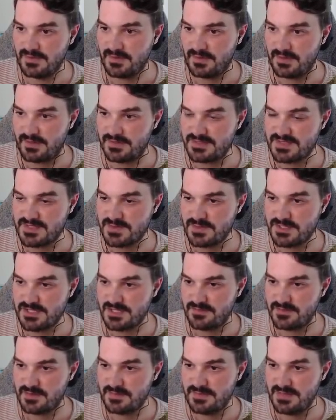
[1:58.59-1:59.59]
Let's switch
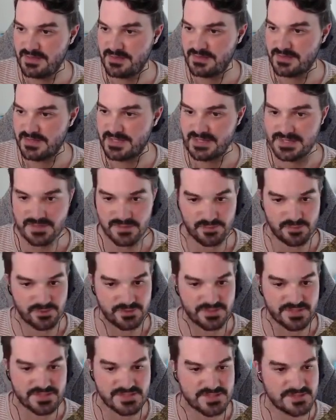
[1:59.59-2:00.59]
over to metal now.
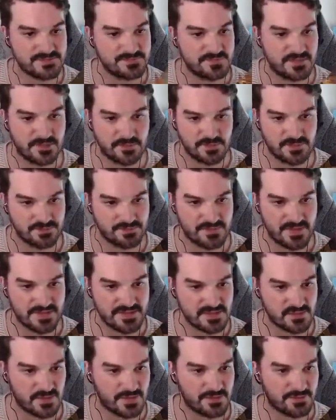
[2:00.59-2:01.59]
Brilliant. Make
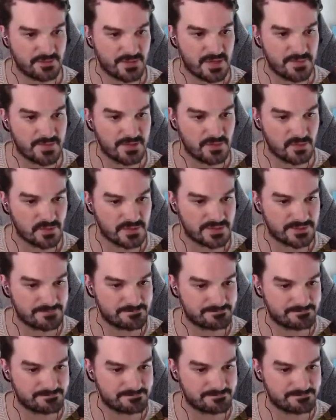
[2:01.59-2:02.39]
this one the rare metal one.